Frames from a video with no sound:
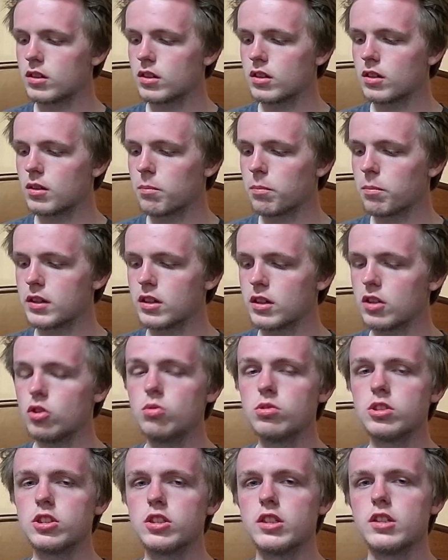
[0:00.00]
but the new
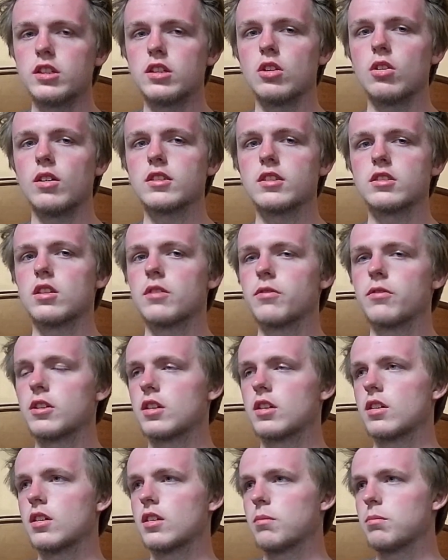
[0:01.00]
CEO has a
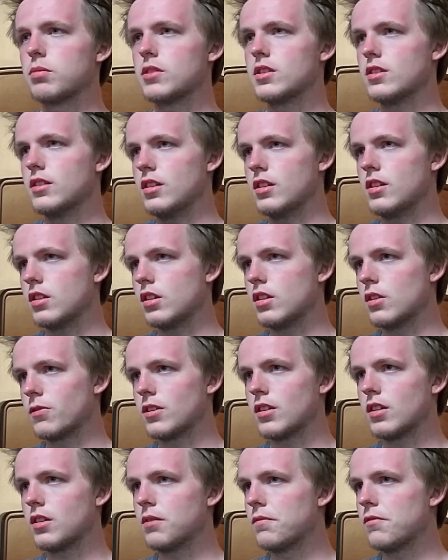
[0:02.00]
completely
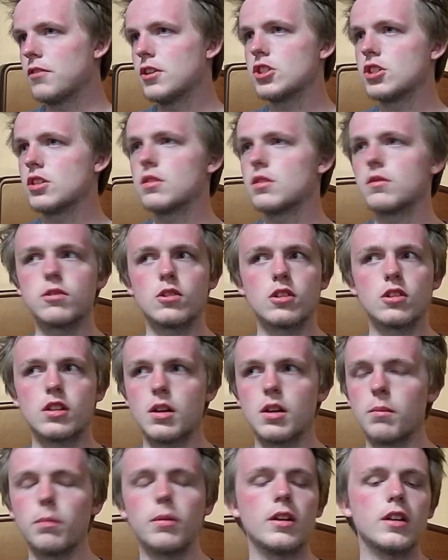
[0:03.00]
different vision for the
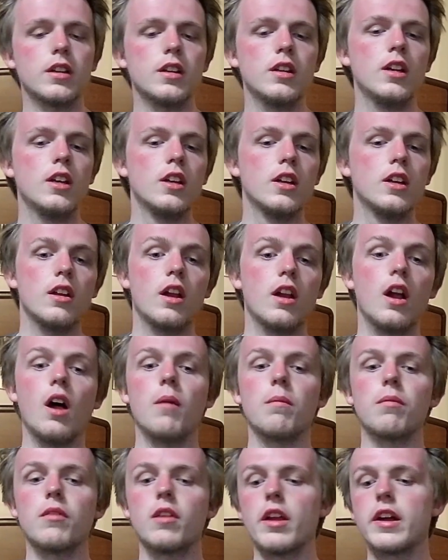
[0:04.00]
company.
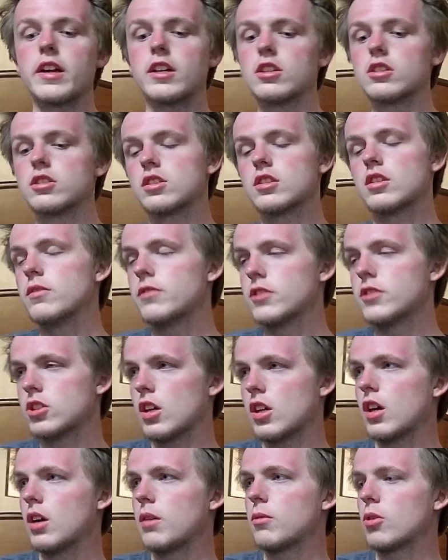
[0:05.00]
Like Steve
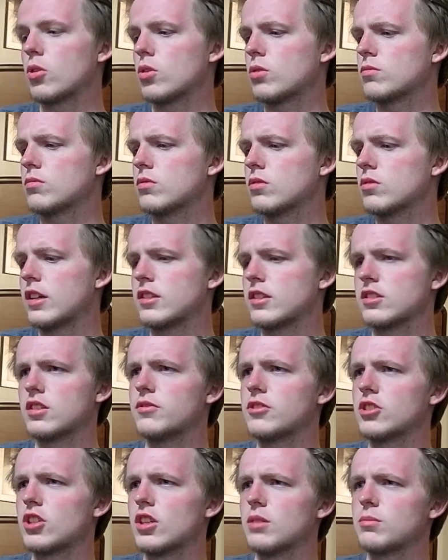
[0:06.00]
Jobs. Steve
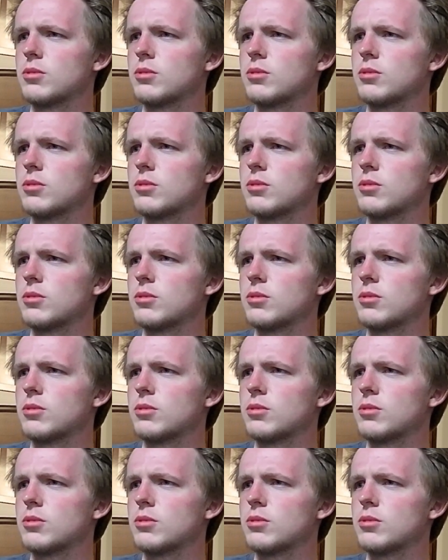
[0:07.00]
Jobs.